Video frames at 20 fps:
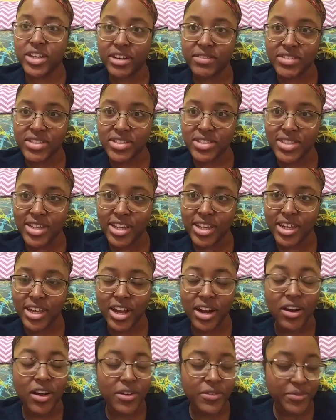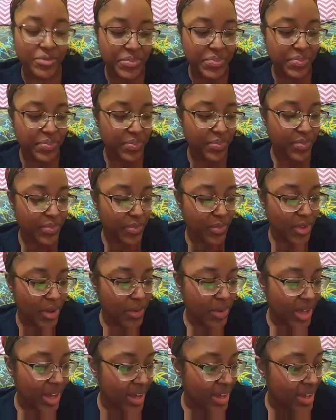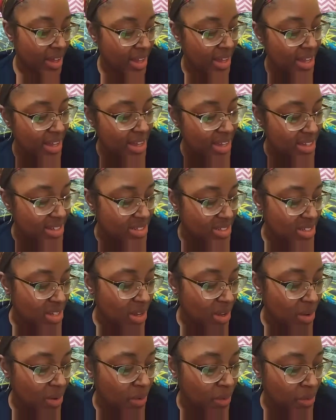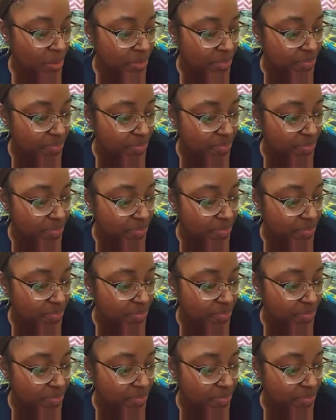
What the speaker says: Everything's taken care of. Okay. So